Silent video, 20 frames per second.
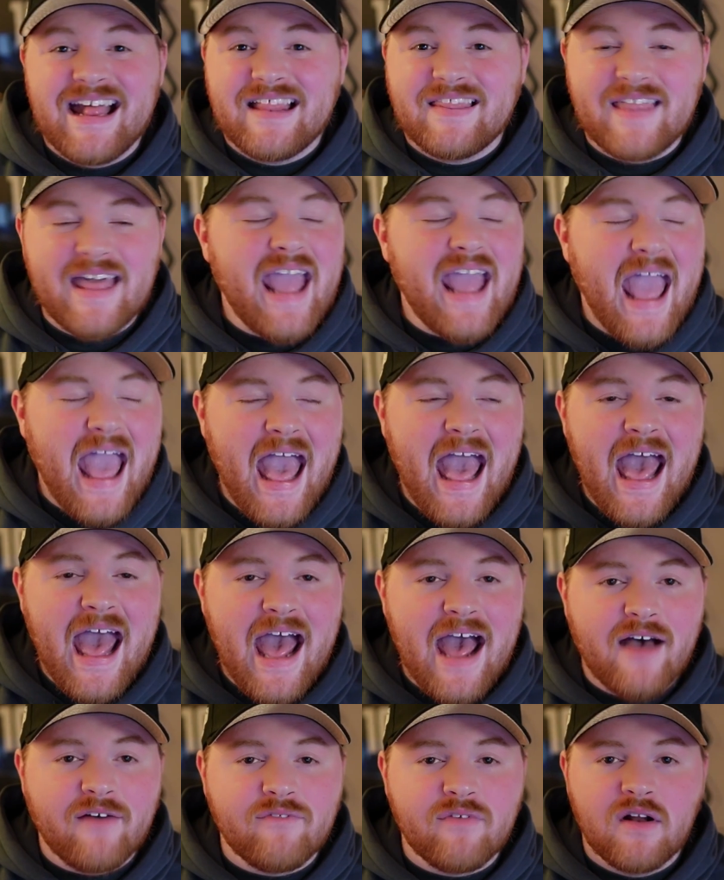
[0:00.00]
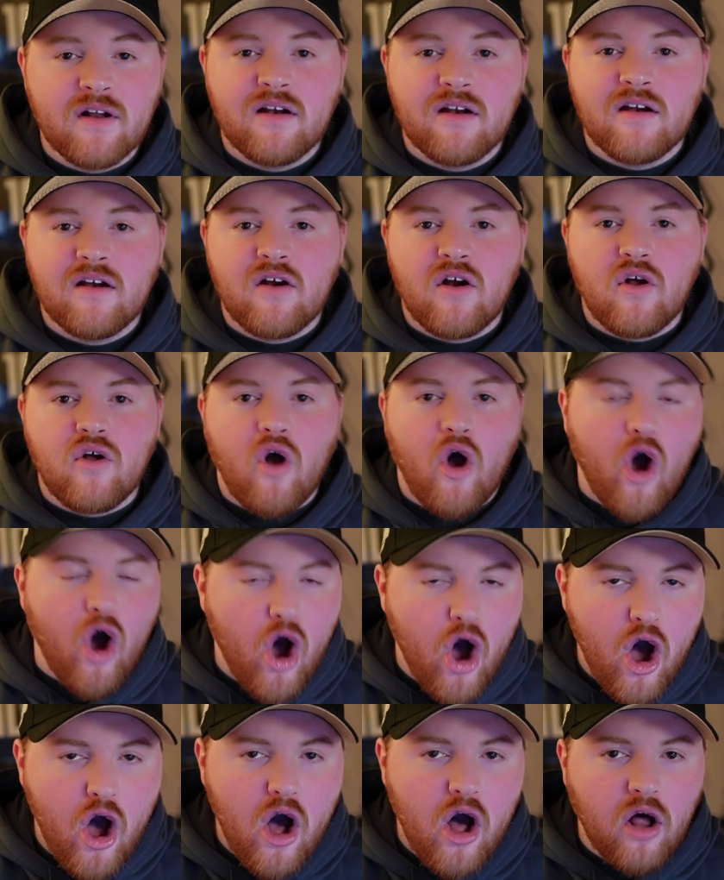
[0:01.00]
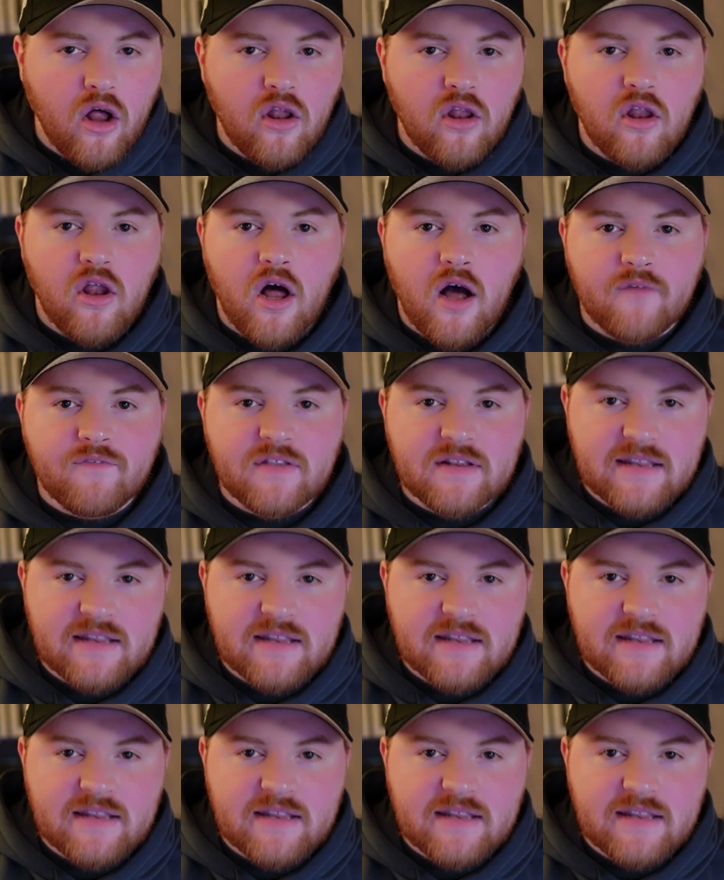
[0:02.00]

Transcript: They have all of the